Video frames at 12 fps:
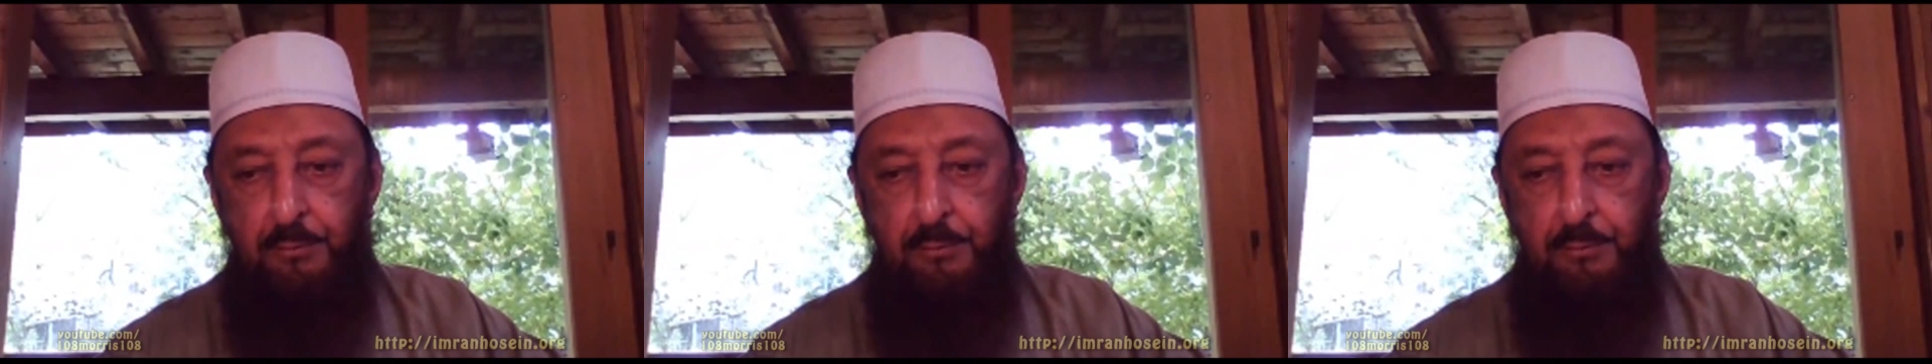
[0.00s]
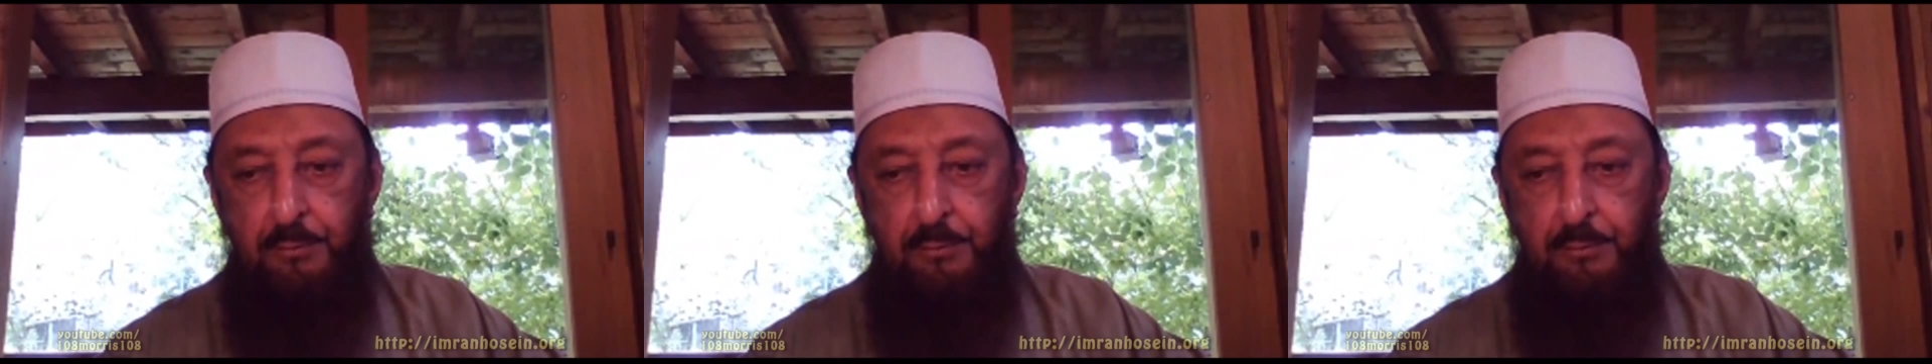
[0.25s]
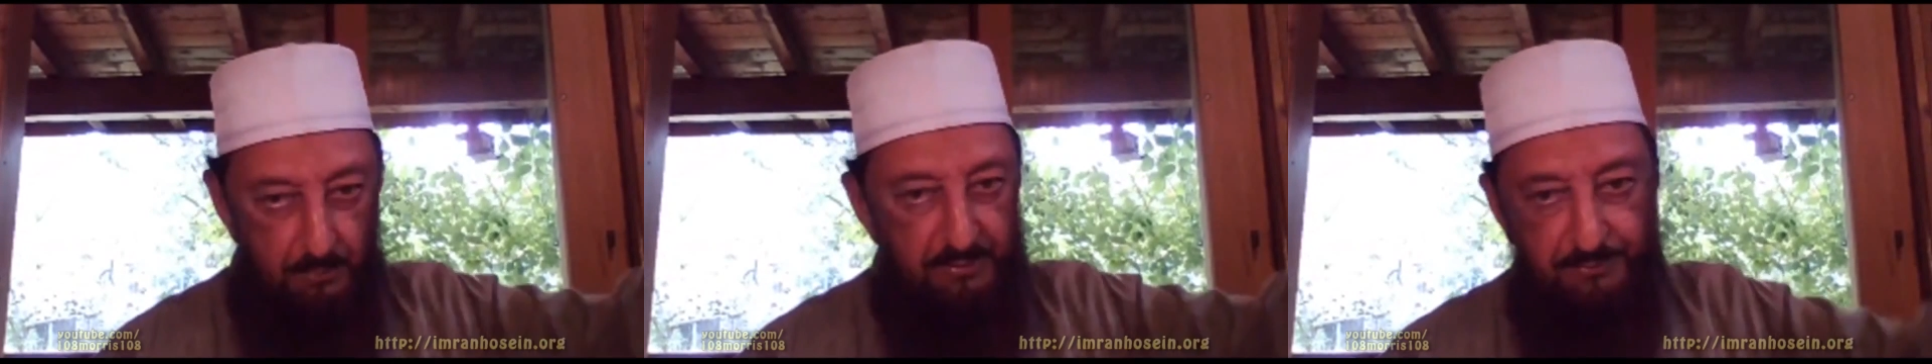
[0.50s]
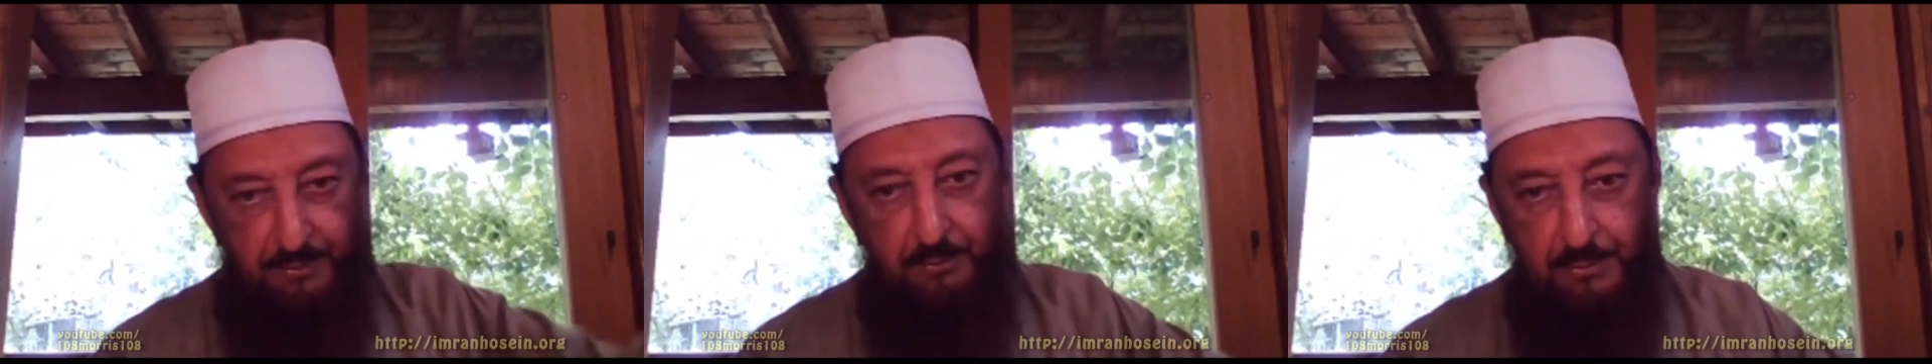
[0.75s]
not
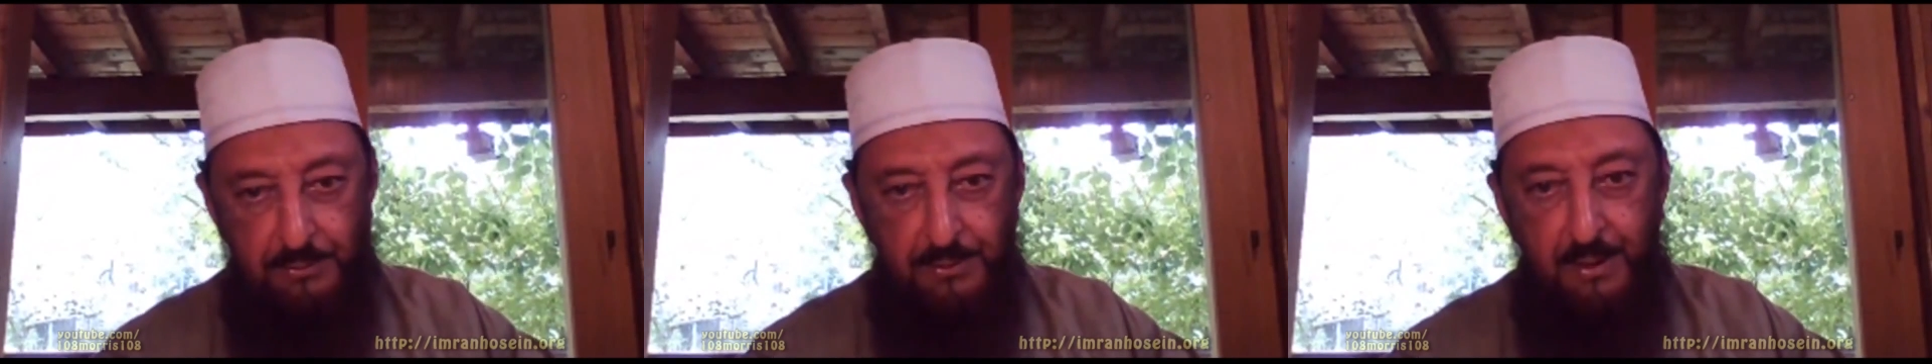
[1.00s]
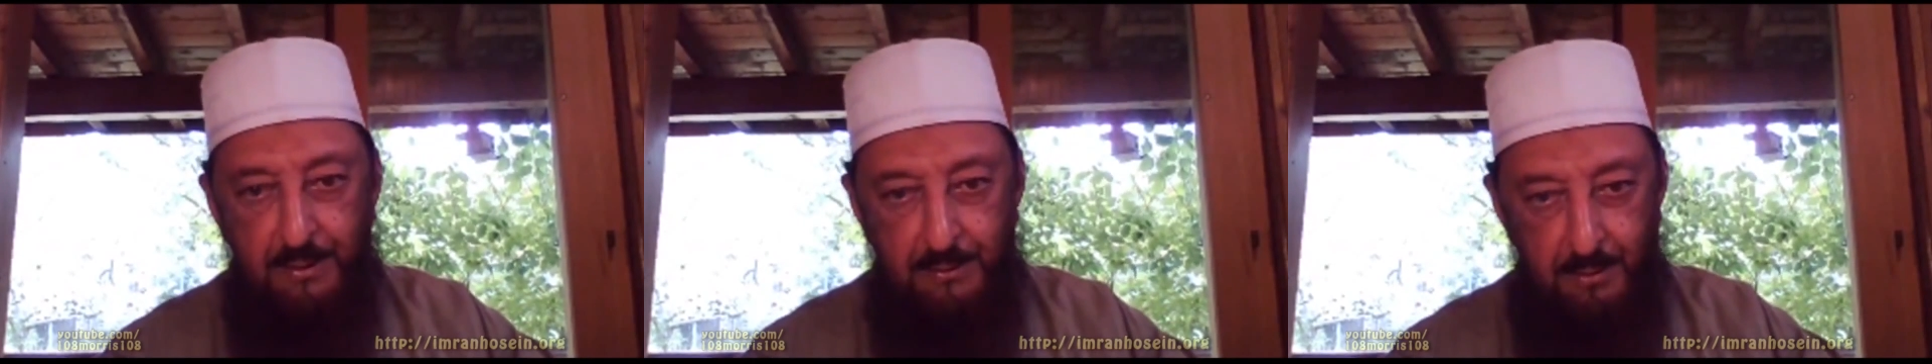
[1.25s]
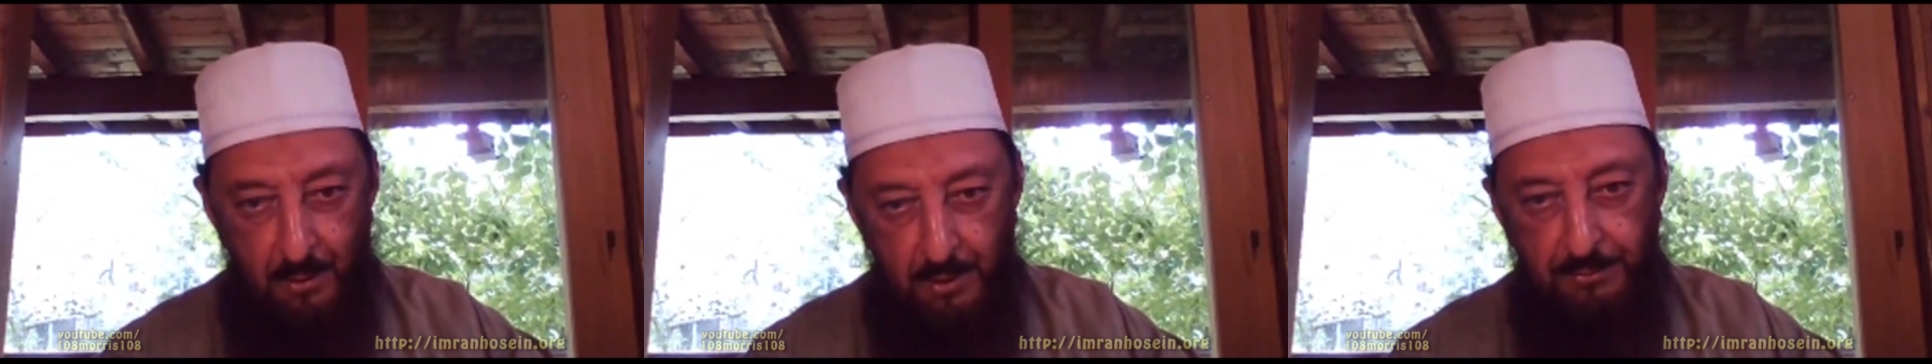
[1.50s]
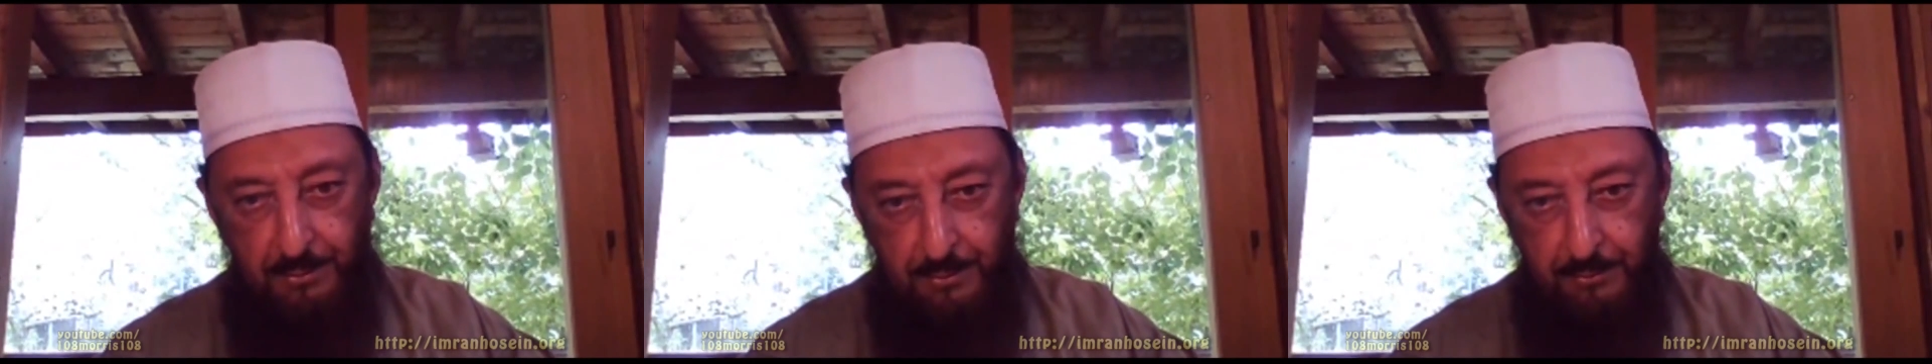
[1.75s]
Western Christianity,
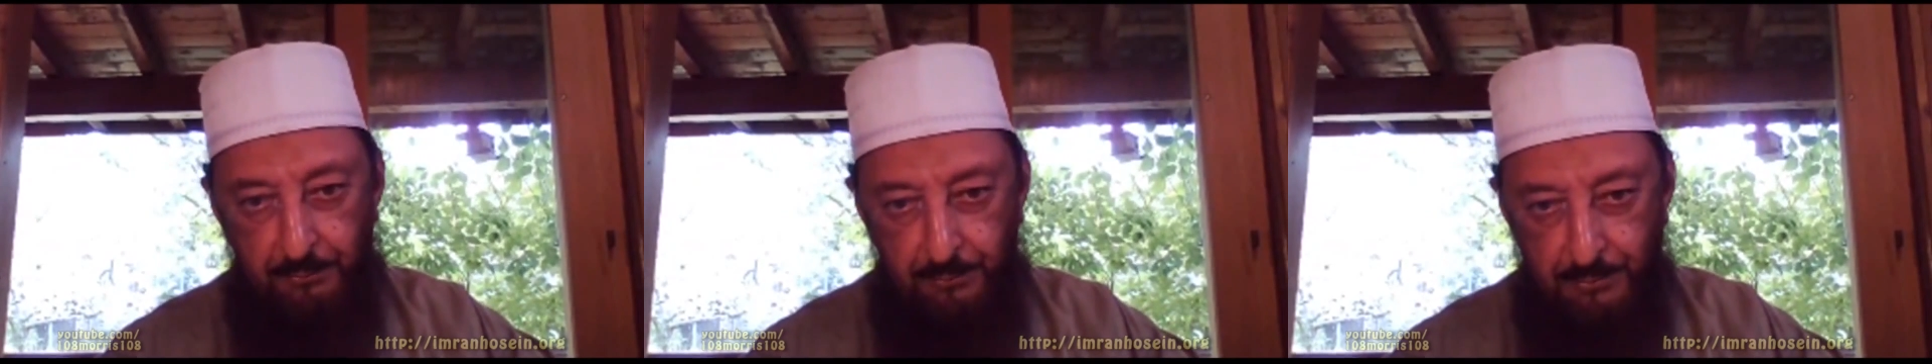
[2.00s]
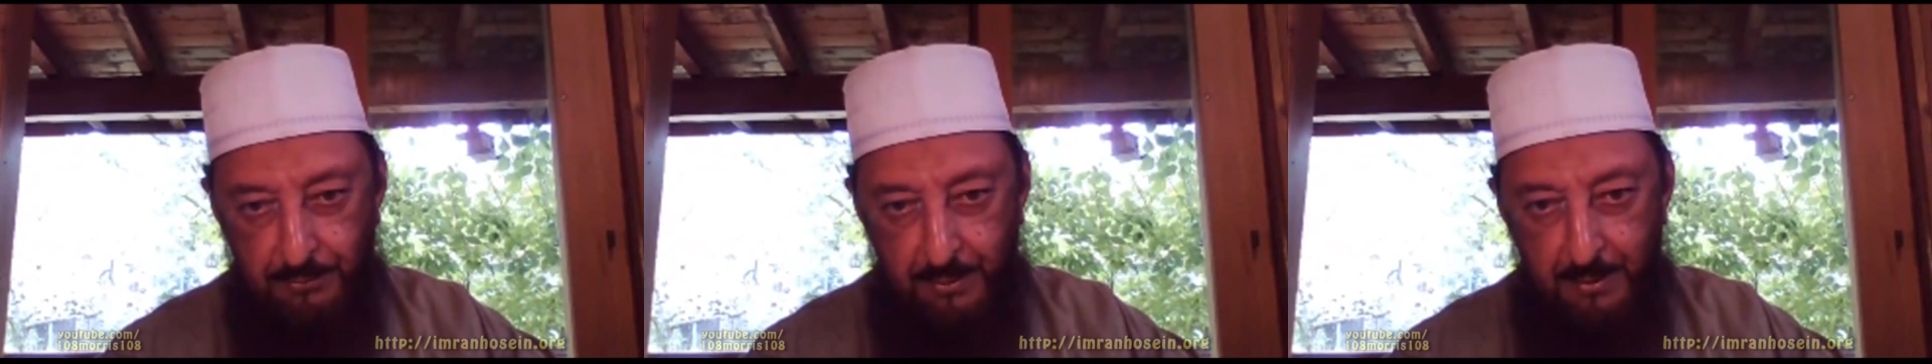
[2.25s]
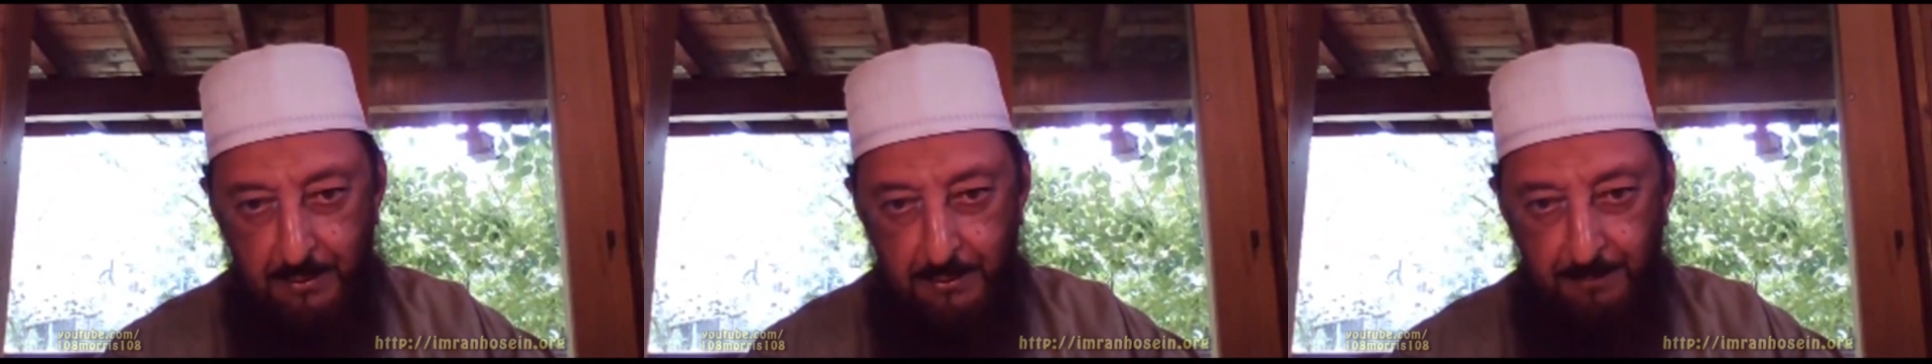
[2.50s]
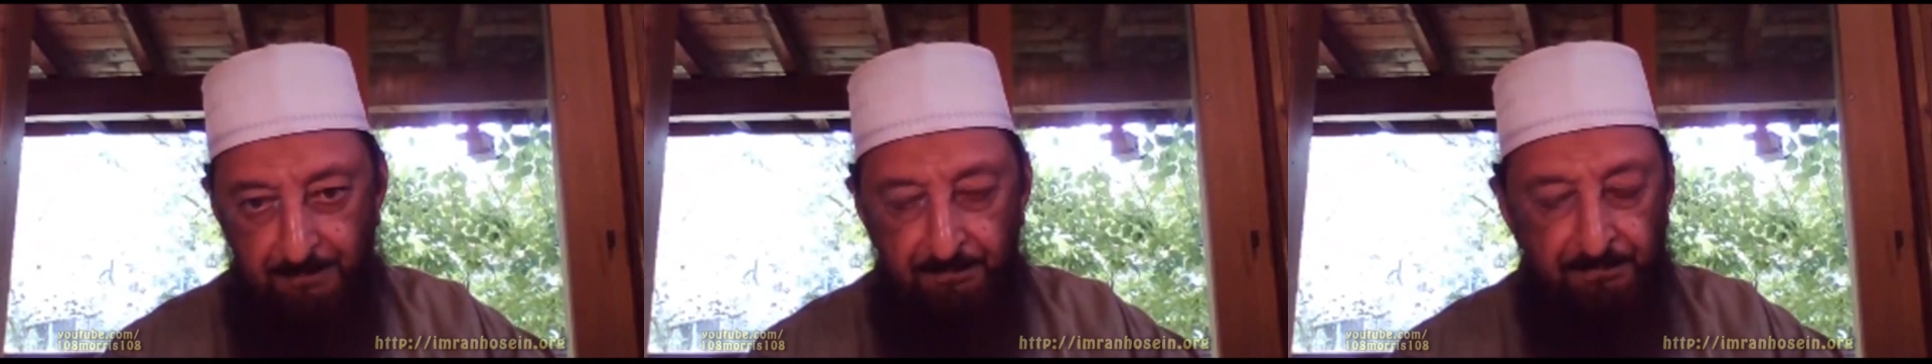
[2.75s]
Orthodox
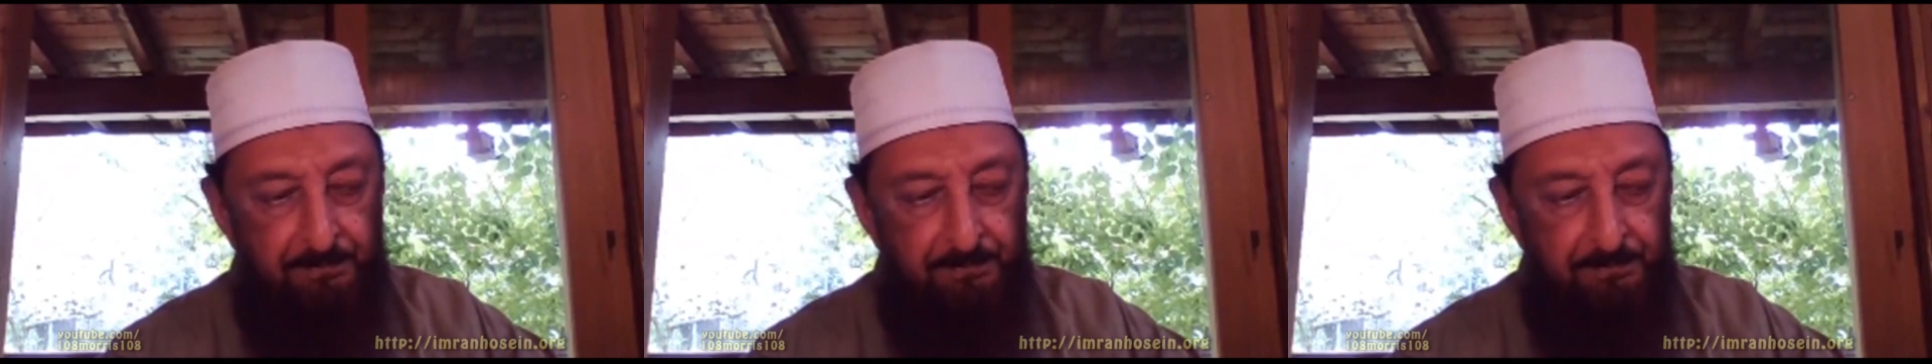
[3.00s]
Christianity.